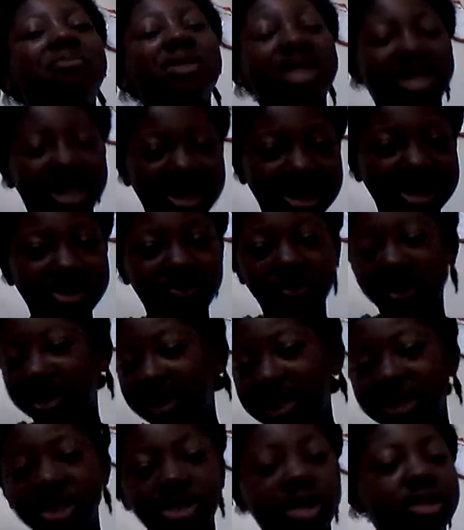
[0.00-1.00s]
playing with
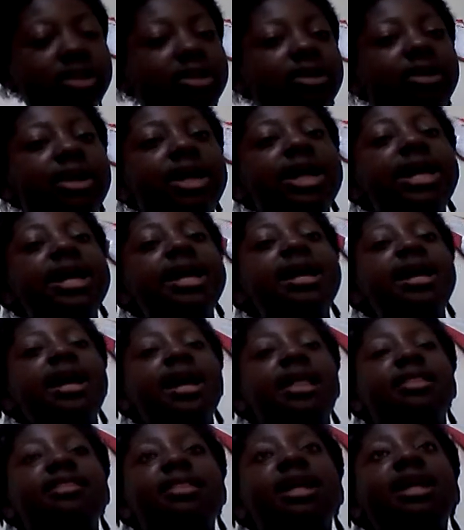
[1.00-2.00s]
each other
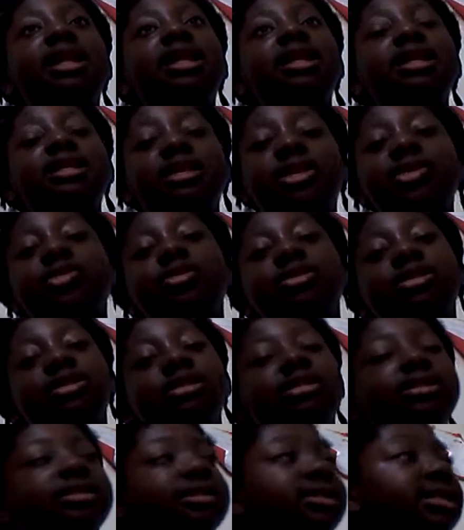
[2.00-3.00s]
and then
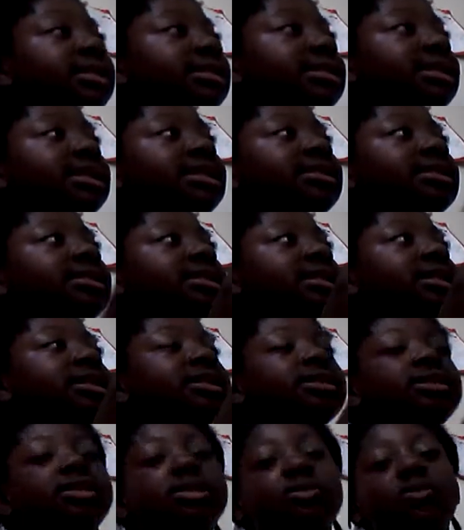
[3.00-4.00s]
there's these
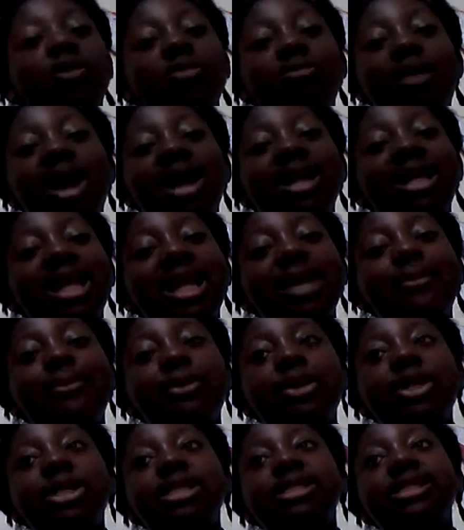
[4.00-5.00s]
incidents where my
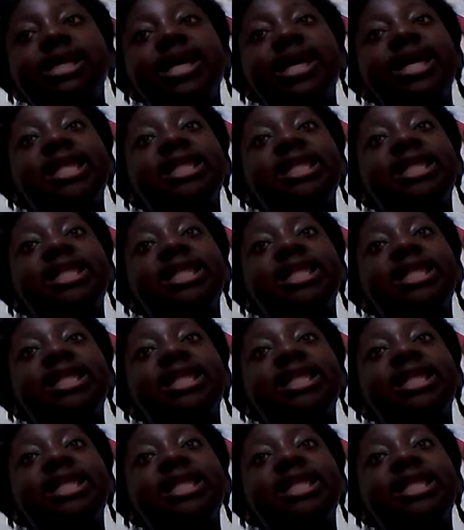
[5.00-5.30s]
neighbors